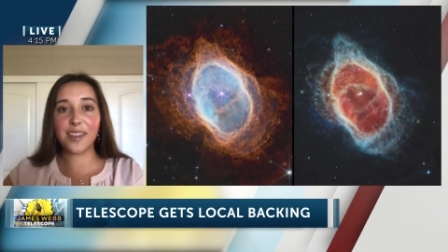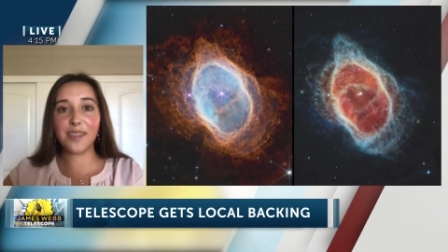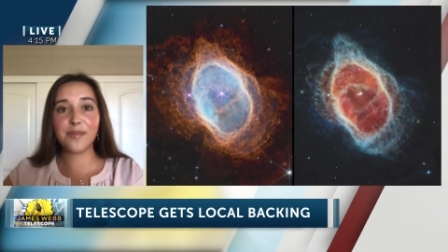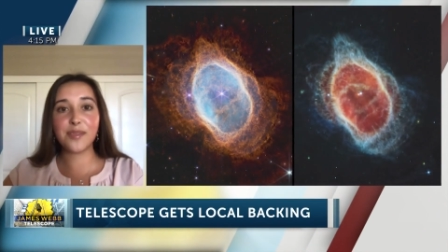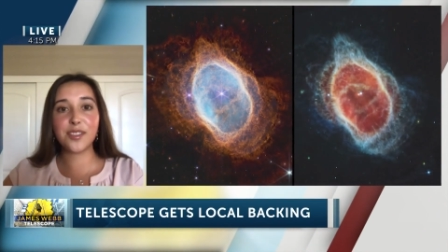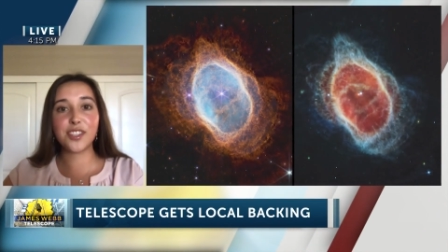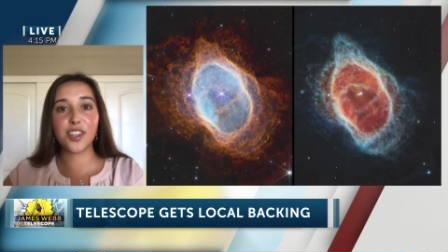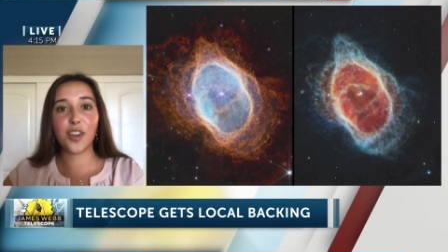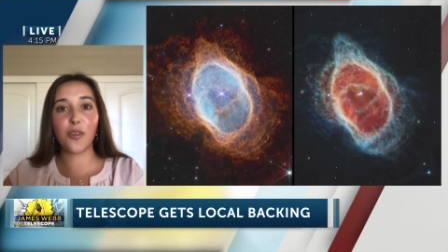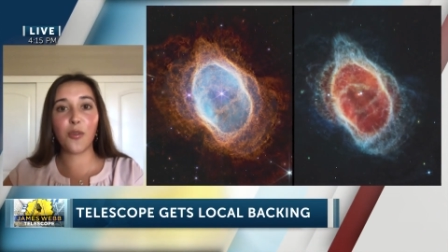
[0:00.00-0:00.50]

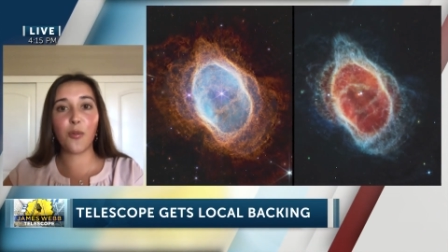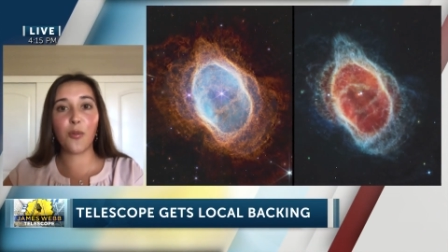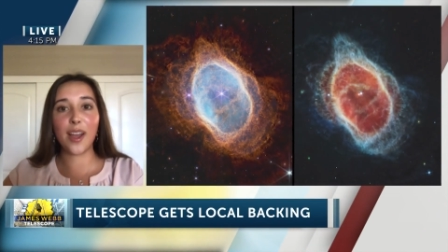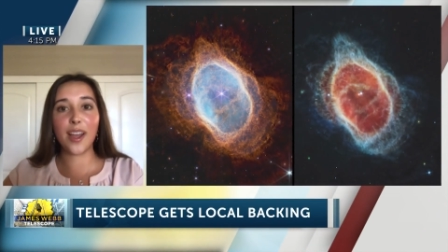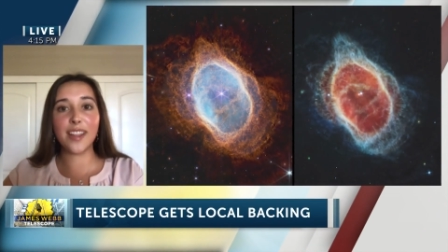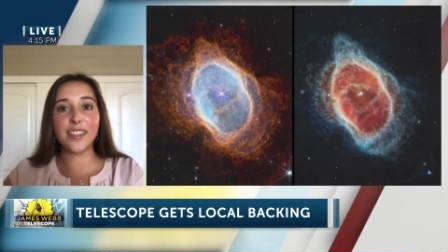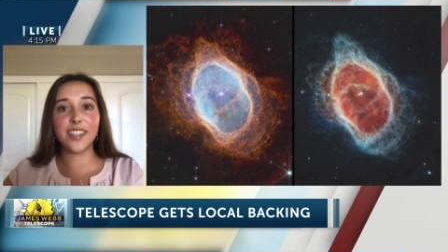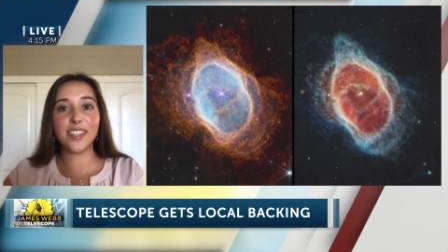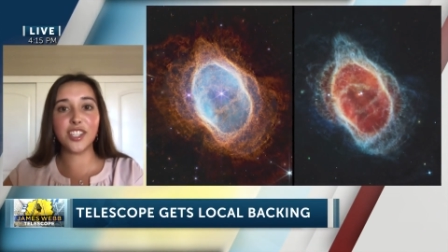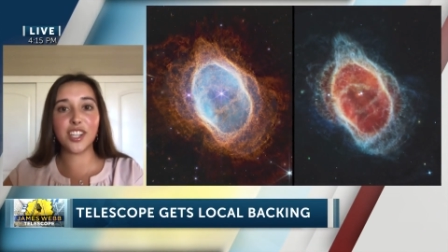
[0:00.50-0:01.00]
So
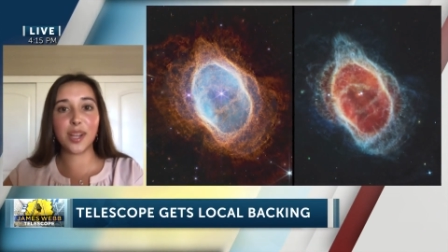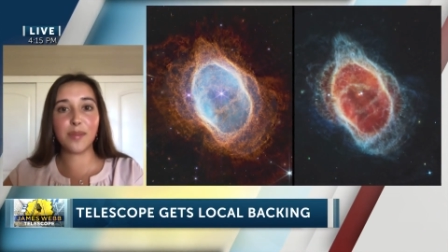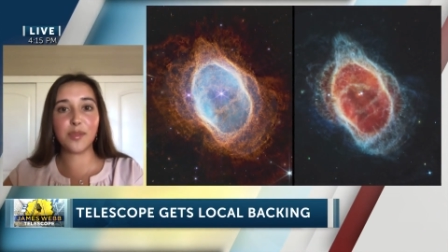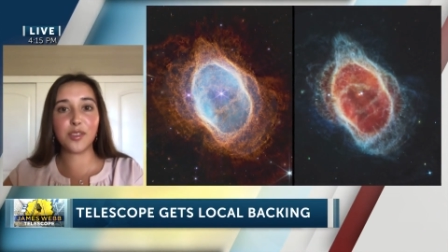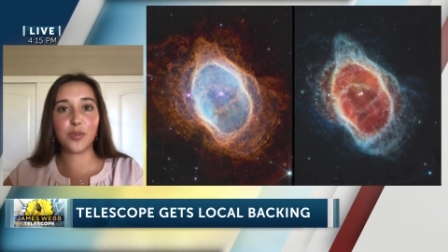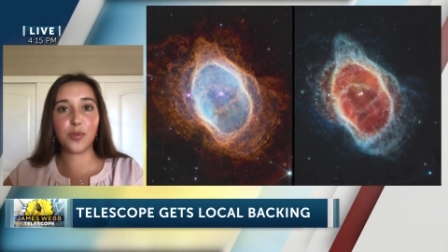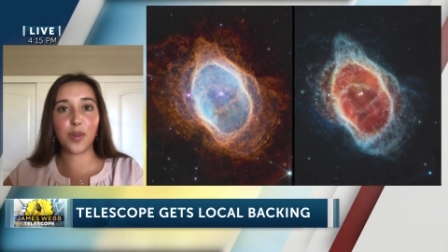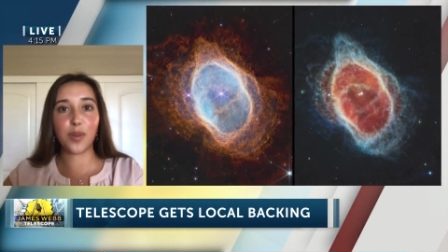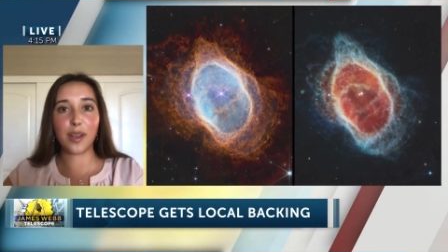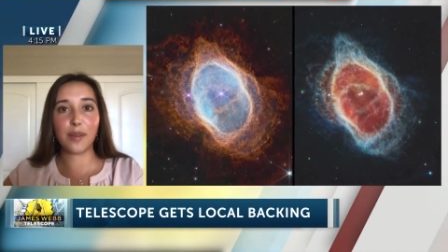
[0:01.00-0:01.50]
when the James
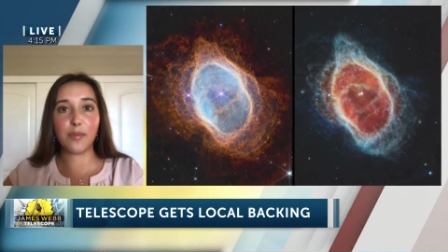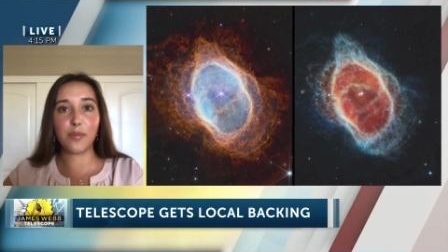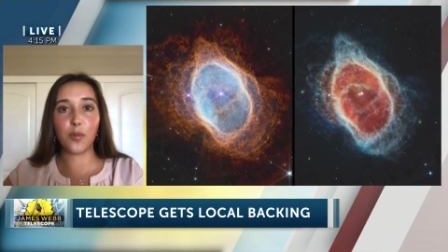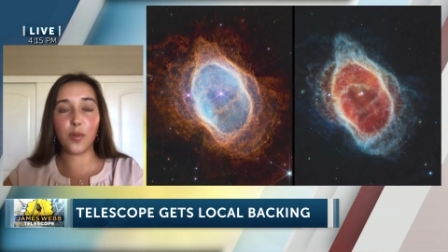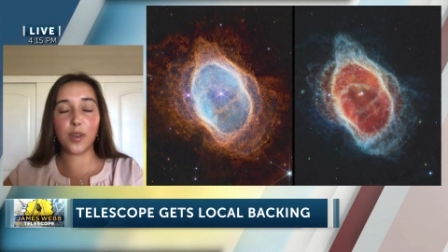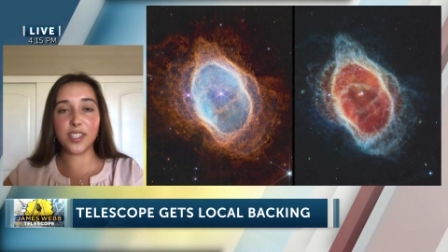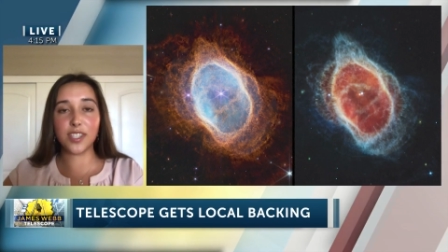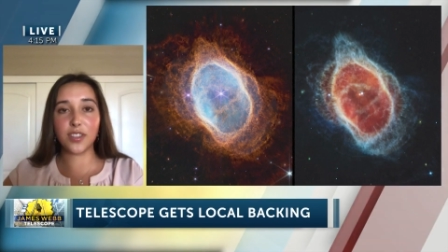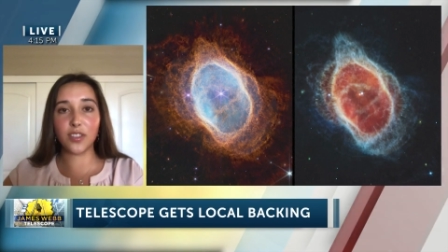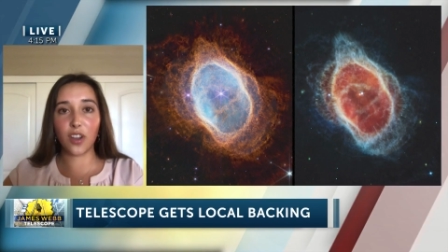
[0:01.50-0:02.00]
Webb
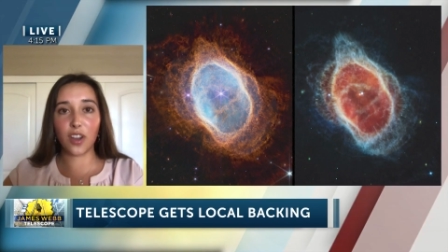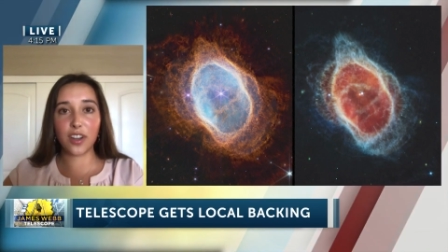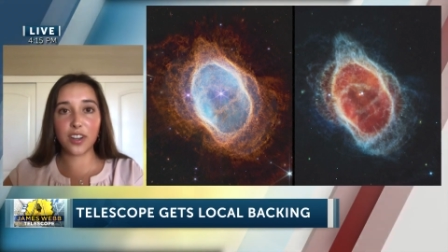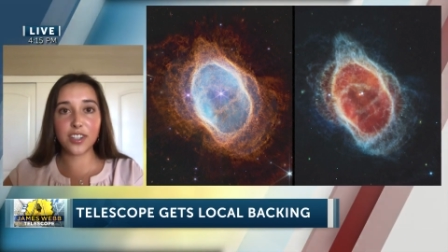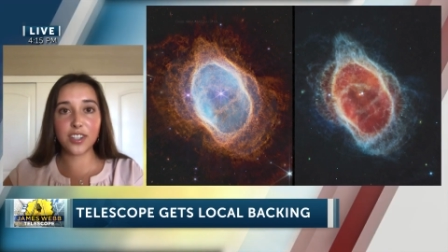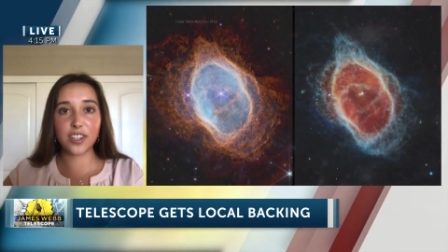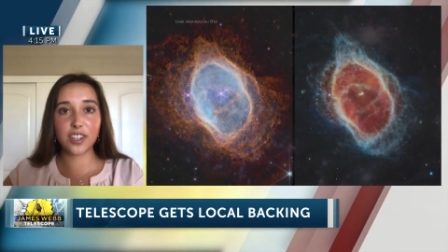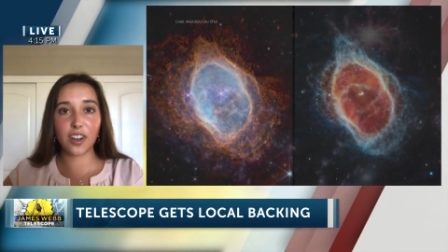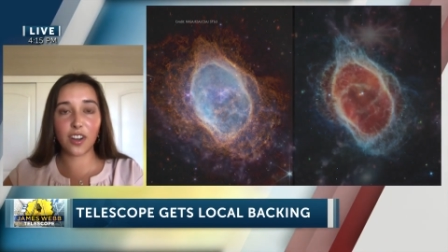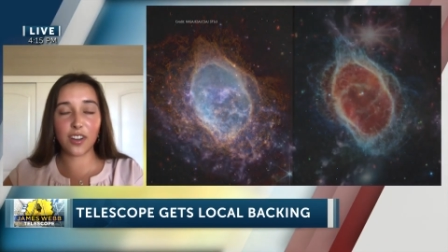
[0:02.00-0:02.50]
was
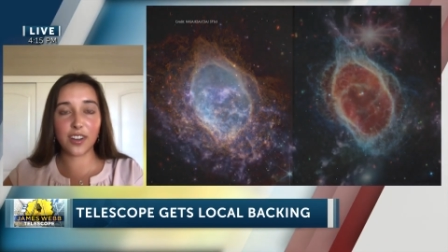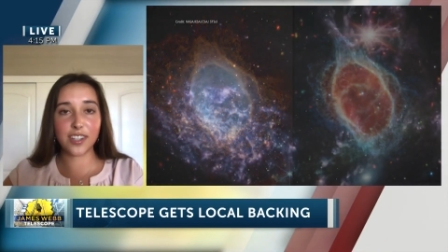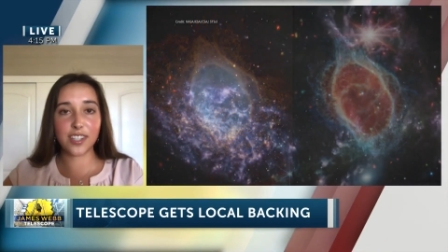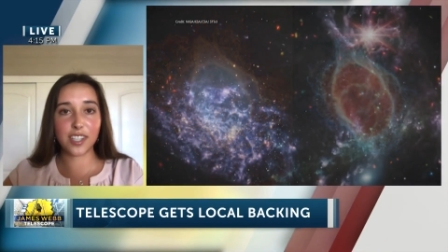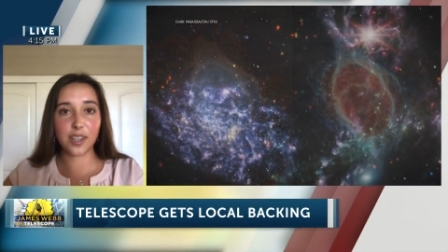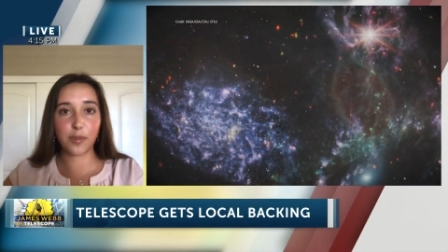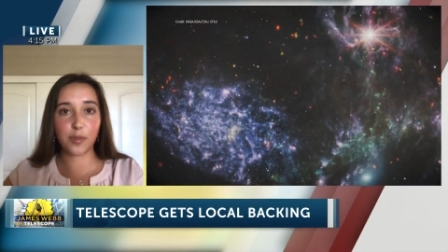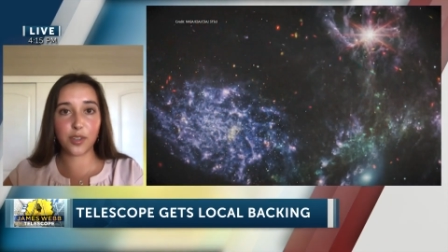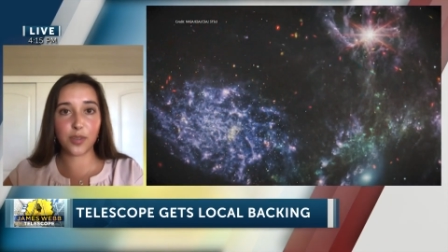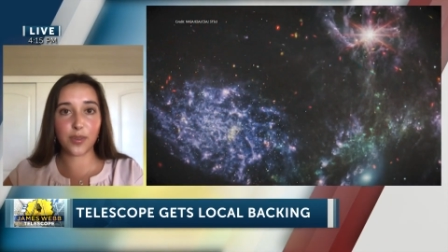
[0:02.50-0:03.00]
launched on
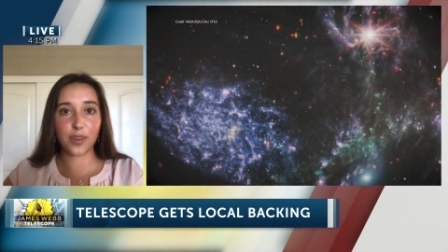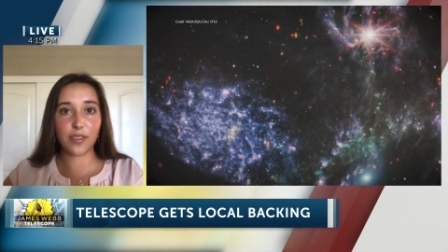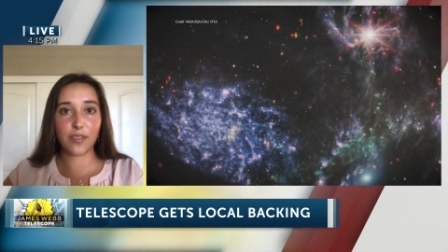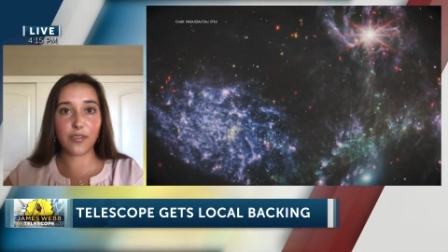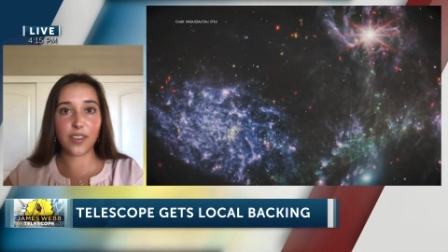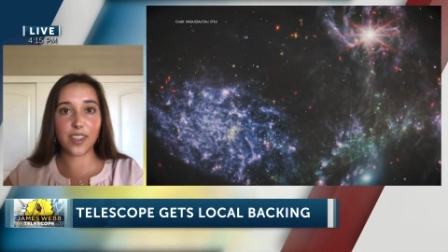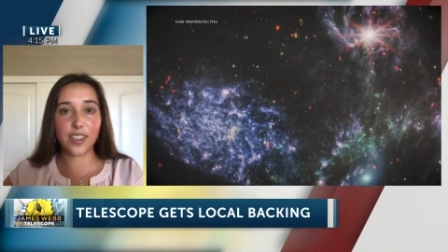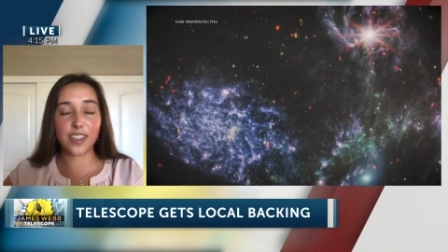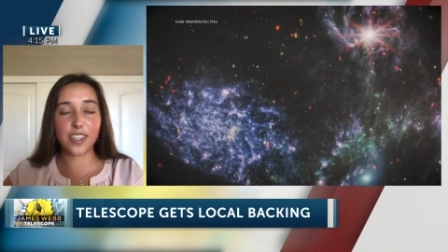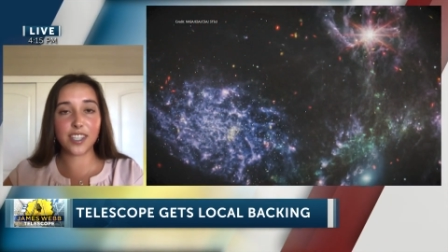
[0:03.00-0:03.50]
December
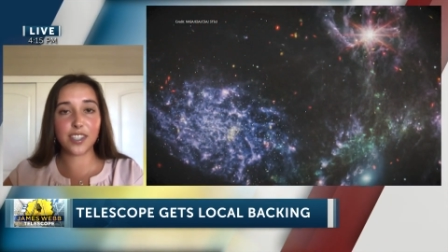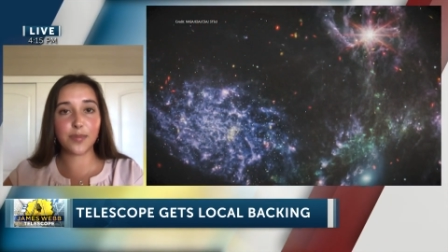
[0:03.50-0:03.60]
25th this